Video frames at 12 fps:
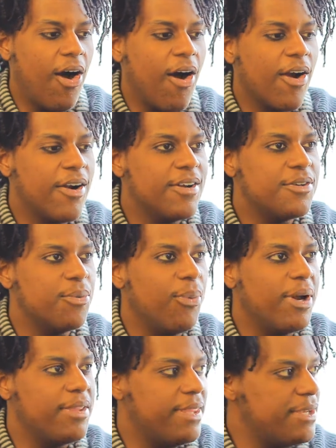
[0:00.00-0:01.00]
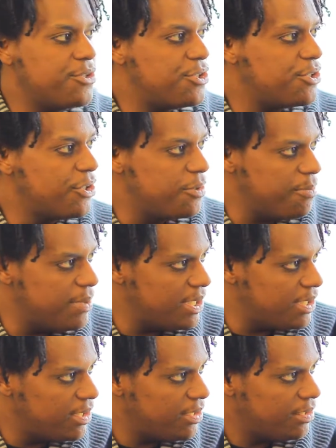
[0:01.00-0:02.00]
aren't where they should
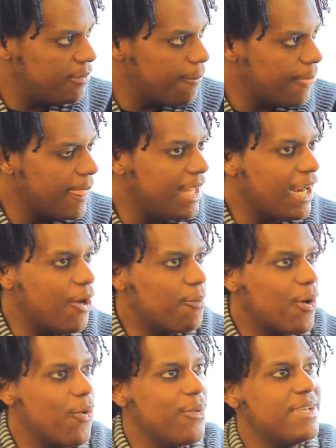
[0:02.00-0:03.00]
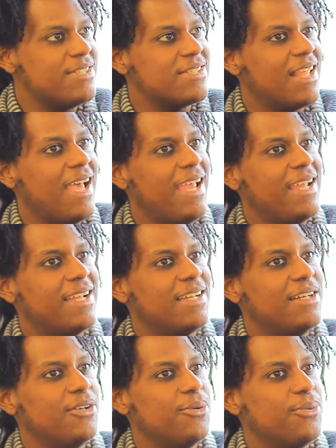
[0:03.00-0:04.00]
be. Mm-hmm. And I'm always like,
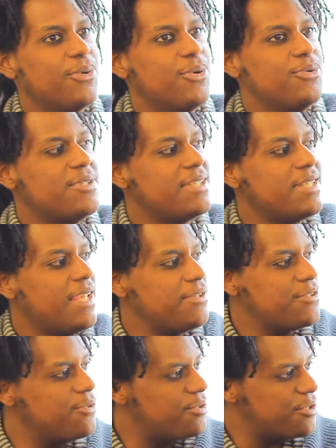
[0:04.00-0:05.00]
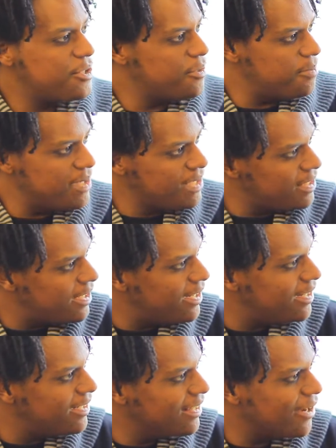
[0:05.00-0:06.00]
who says you should be
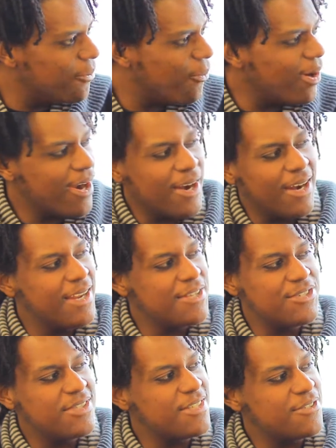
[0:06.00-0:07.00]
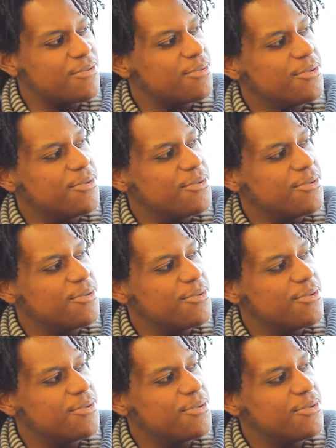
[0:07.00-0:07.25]
there? Like, where is this